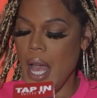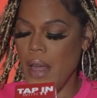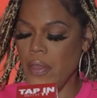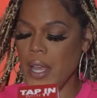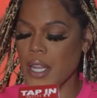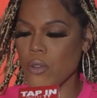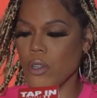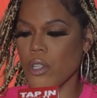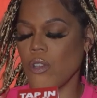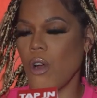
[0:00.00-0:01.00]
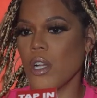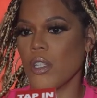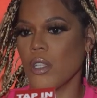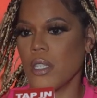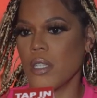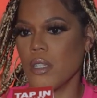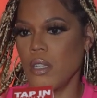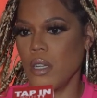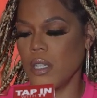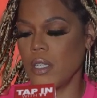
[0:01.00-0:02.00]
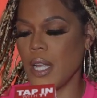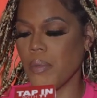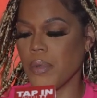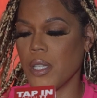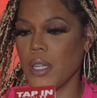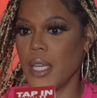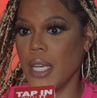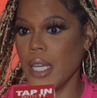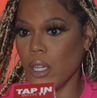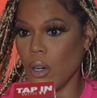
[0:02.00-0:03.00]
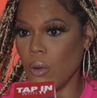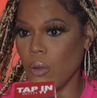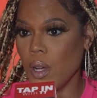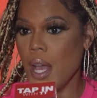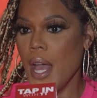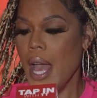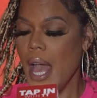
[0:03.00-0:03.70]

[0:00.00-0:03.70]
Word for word: And then you can start the the steps to heal. Right.